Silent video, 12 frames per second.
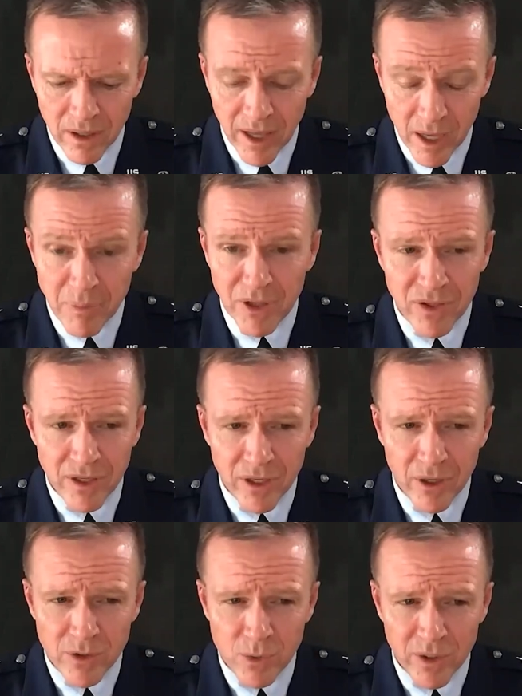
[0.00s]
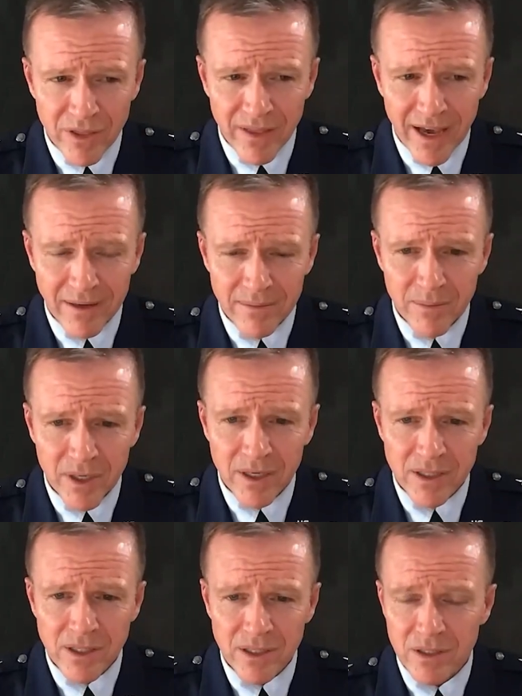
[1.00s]
Empathy goes with that
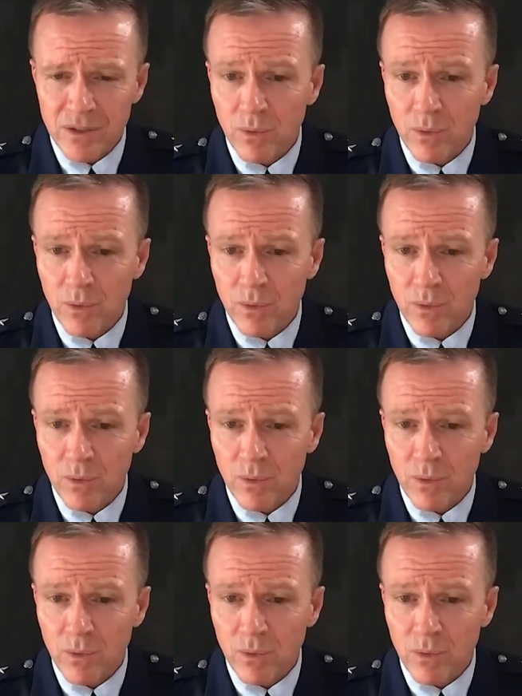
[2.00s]
because it's